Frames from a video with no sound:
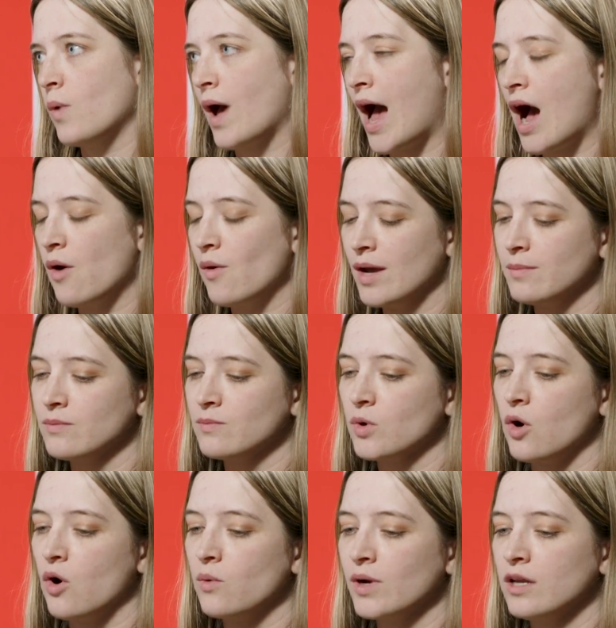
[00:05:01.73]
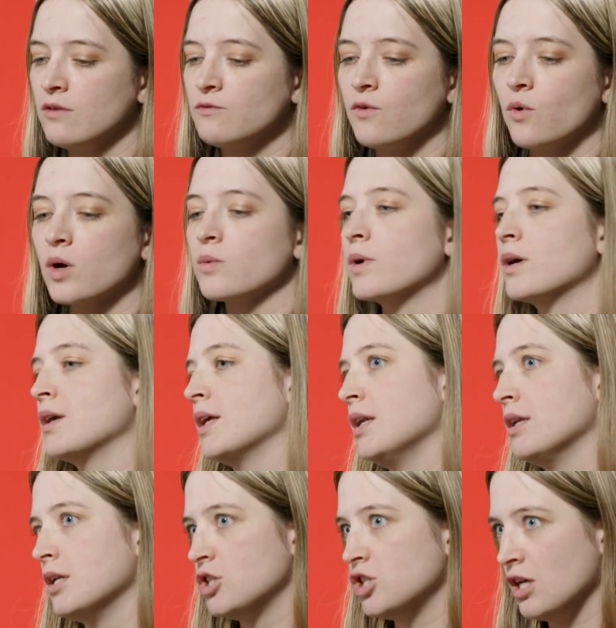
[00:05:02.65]
how I'm going forward
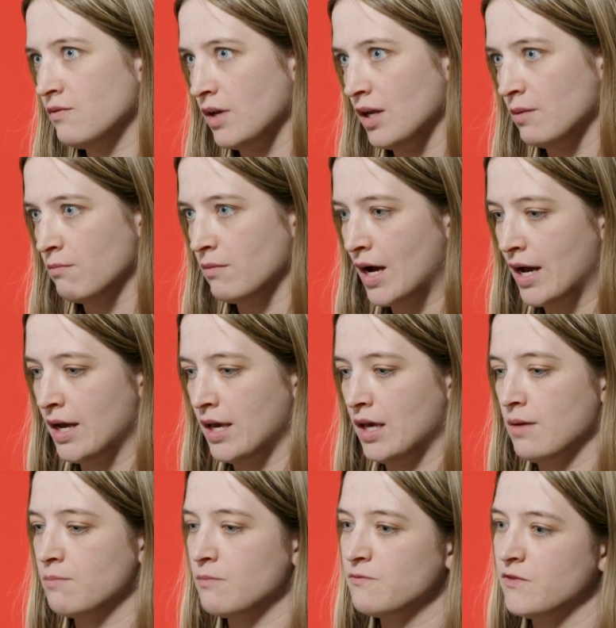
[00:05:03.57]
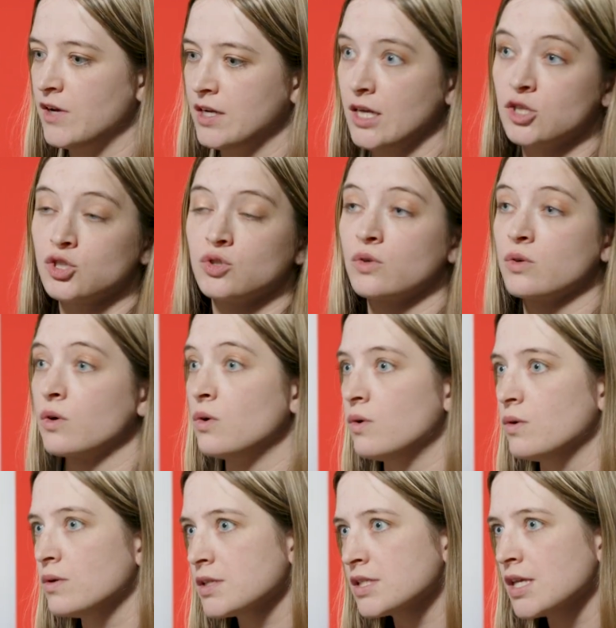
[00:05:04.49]
and achieving my financial
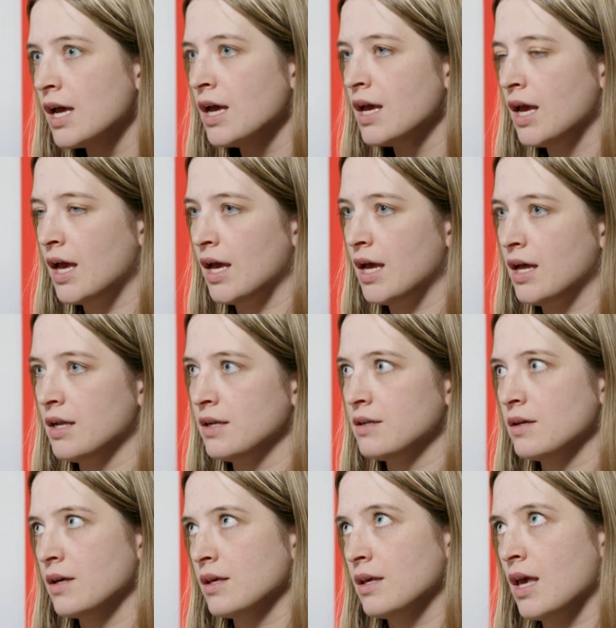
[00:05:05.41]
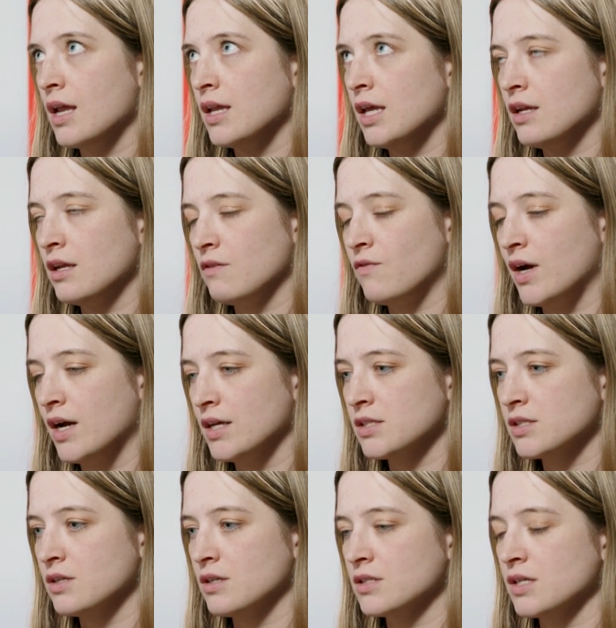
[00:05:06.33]
goals? And getting
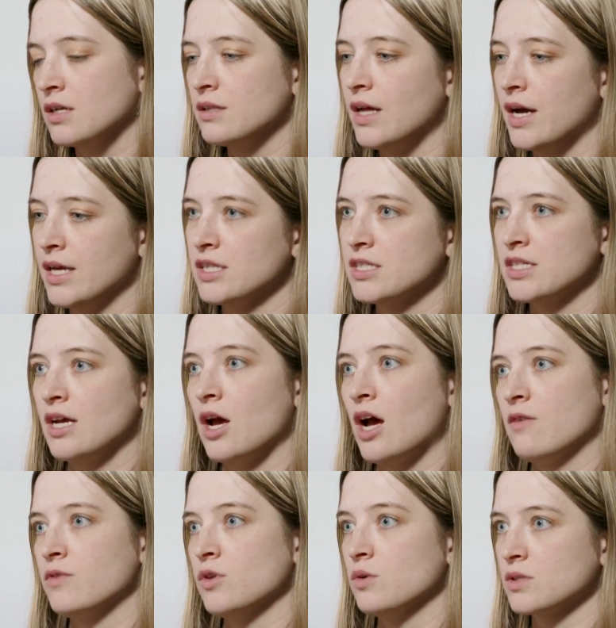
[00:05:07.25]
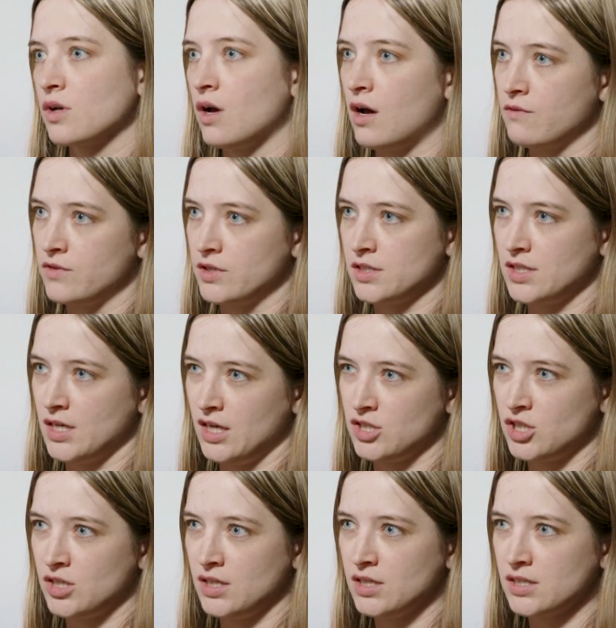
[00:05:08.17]
advisors and clients to have those
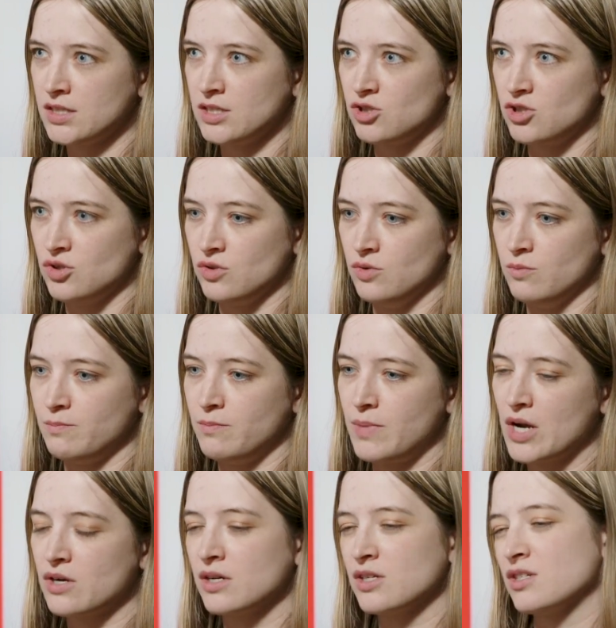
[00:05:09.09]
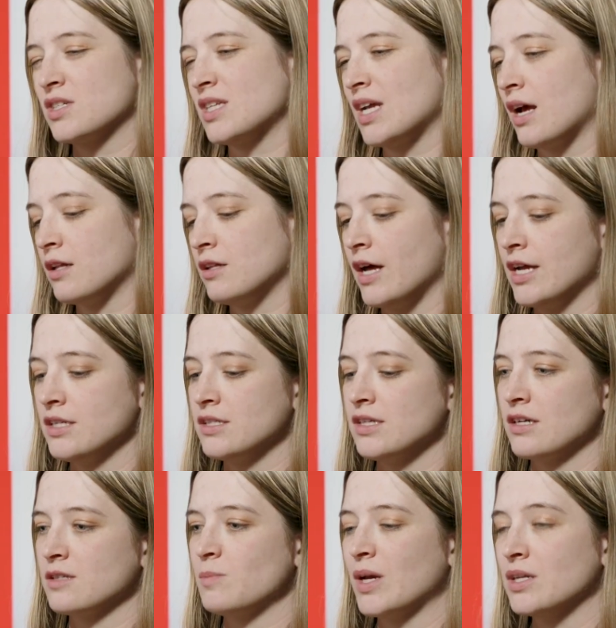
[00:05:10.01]
conversations to better understand clients'
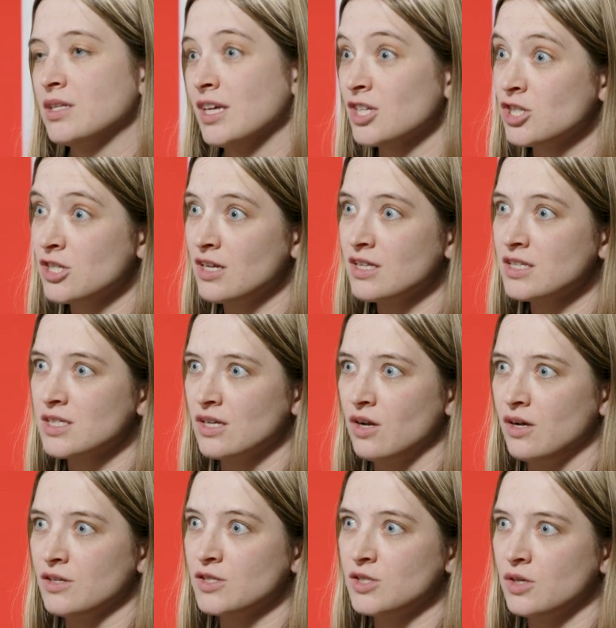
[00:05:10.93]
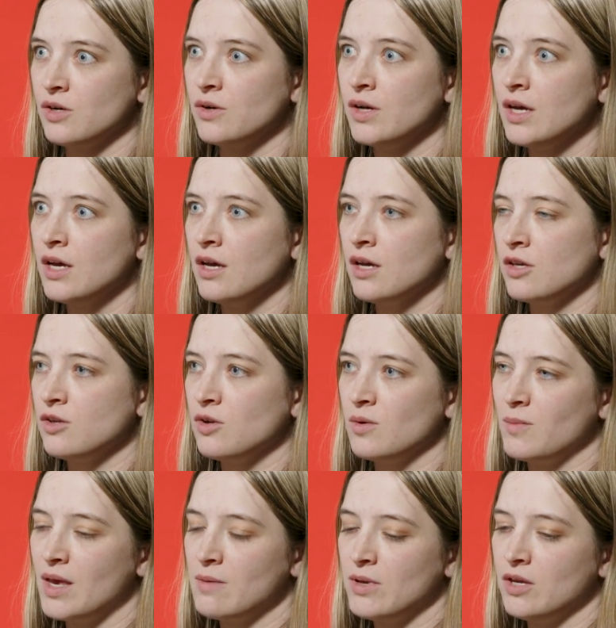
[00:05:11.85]
expectations and also, you know,
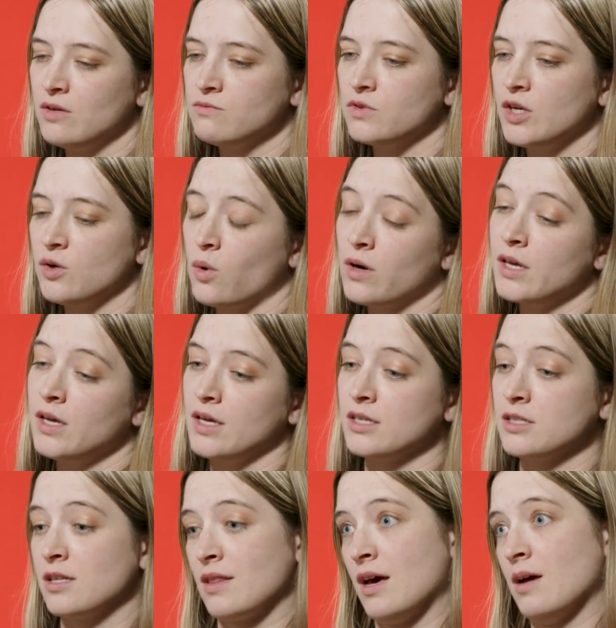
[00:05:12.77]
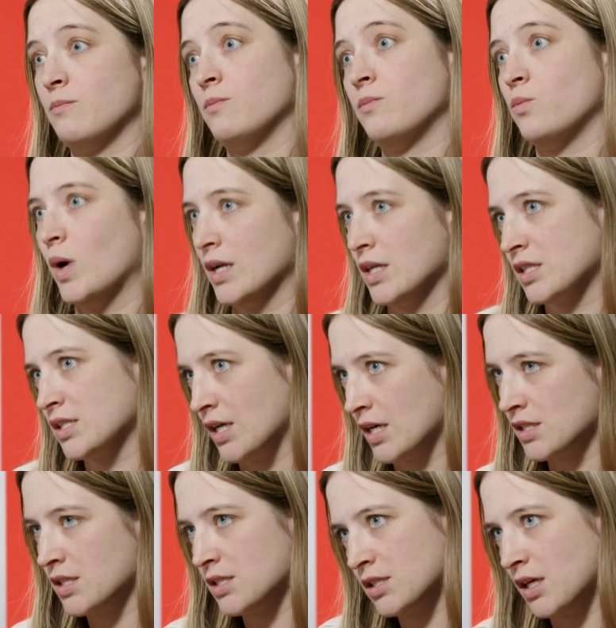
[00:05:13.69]
maybe reorient them when it's
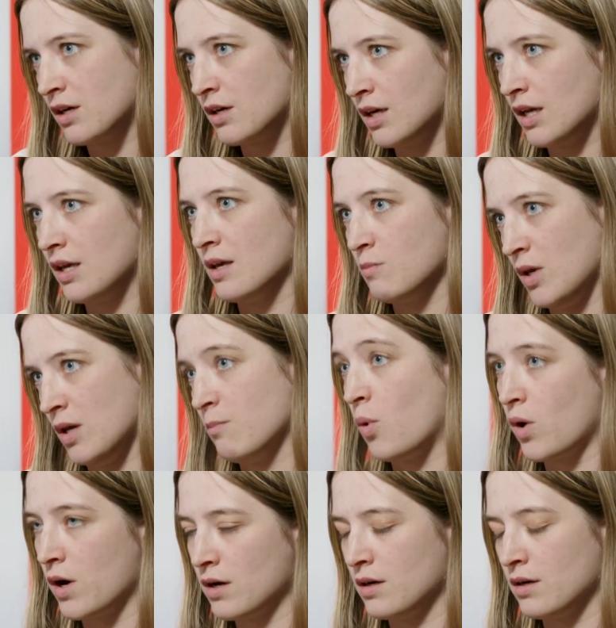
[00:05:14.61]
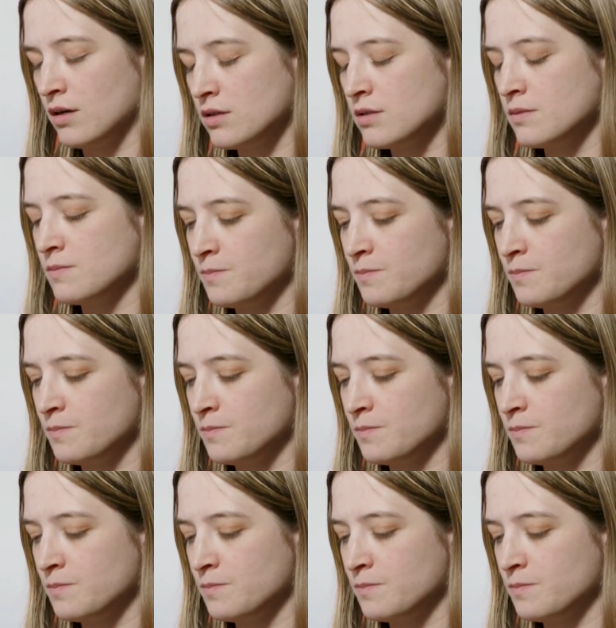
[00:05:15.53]
necessary can be important.